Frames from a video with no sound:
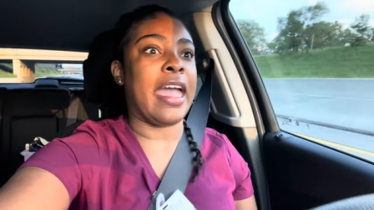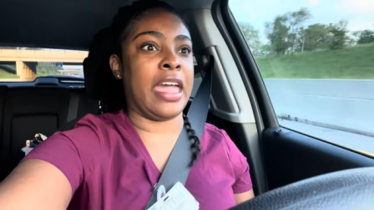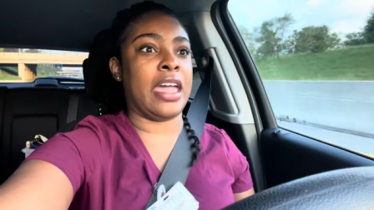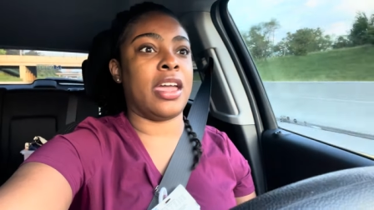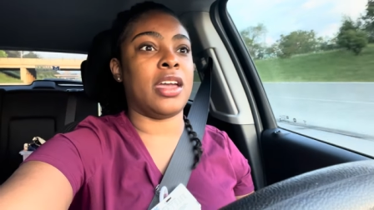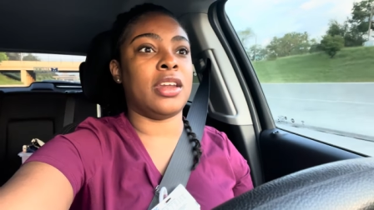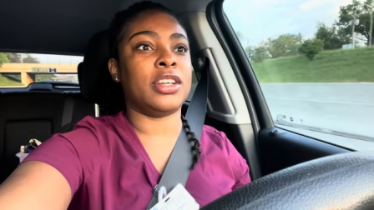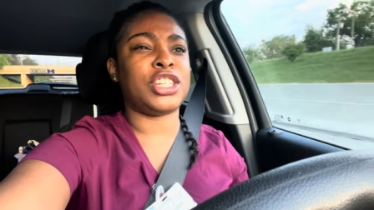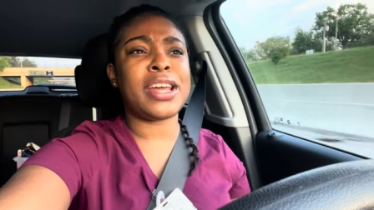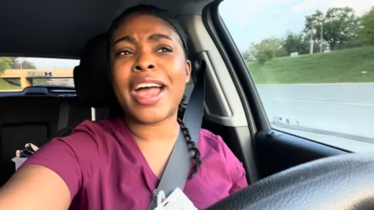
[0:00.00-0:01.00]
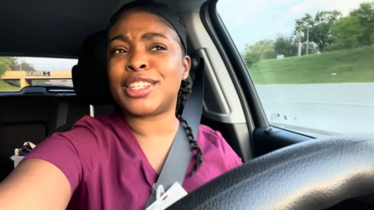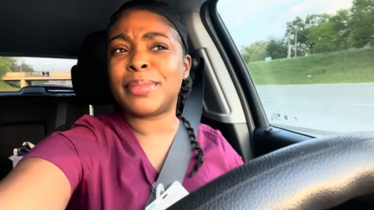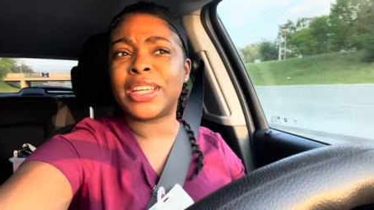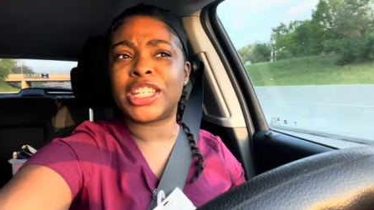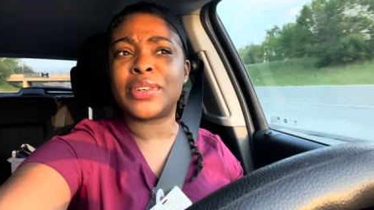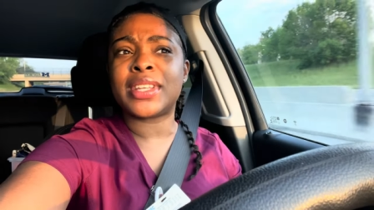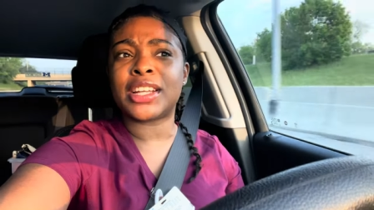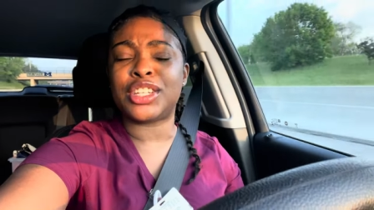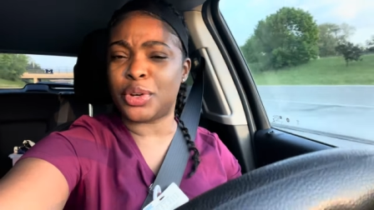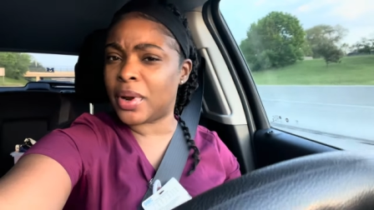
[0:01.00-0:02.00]
And she asked me, she was
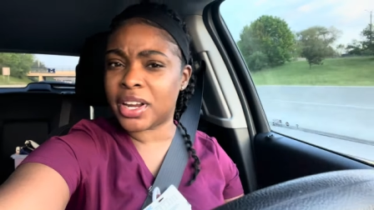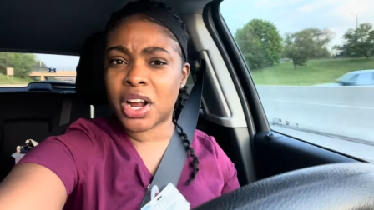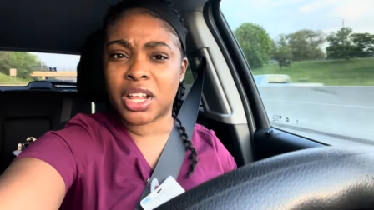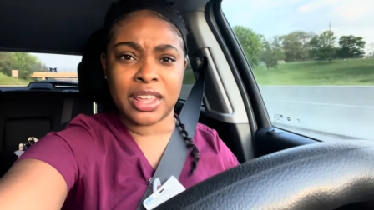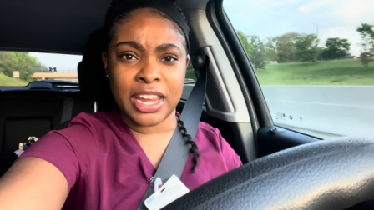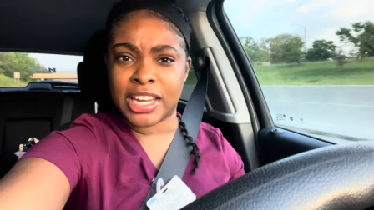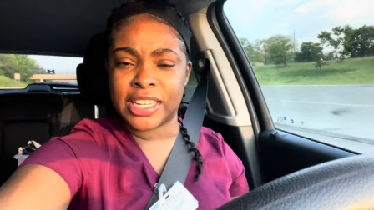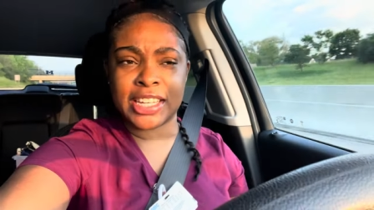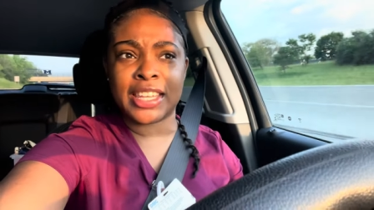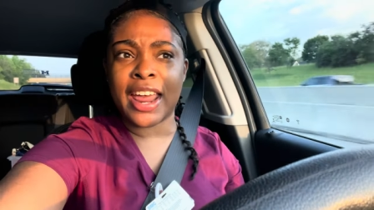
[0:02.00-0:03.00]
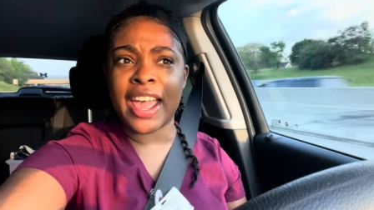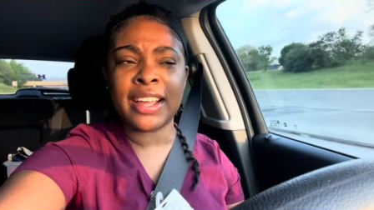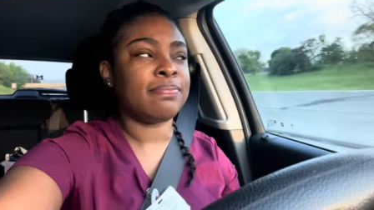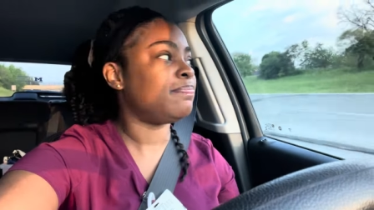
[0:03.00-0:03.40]
like, do you want to go to the ED today?